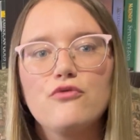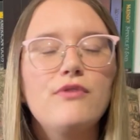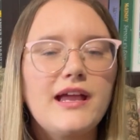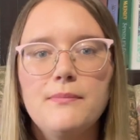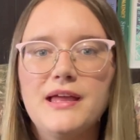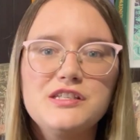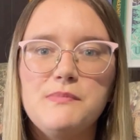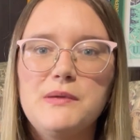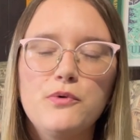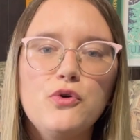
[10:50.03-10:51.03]
recommend to
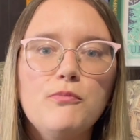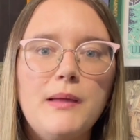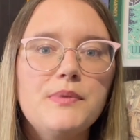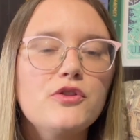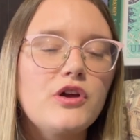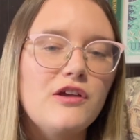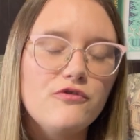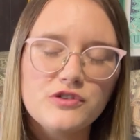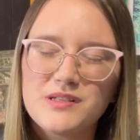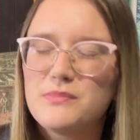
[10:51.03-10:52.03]
people who might be looking for
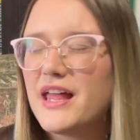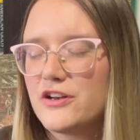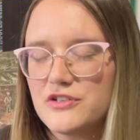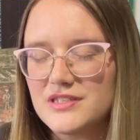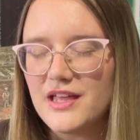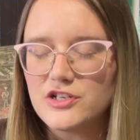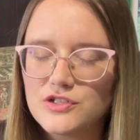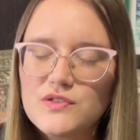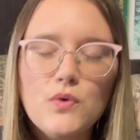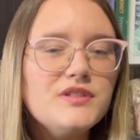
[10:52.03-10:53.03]
some lighter
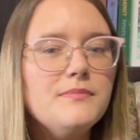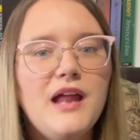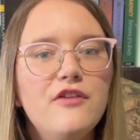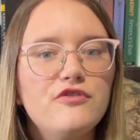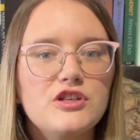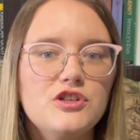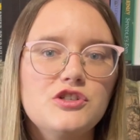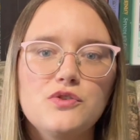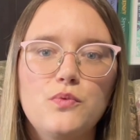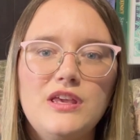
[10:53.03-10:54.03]
selections or some nonfiction
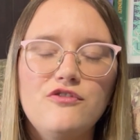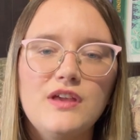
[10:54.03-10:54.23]
to weave